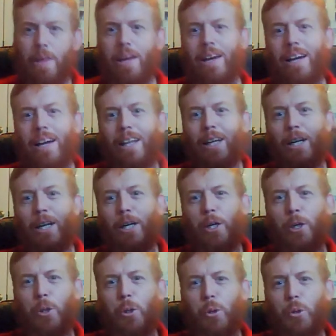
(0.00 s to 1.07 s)

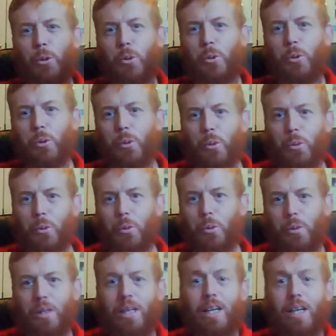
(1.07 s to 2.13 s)
Hello!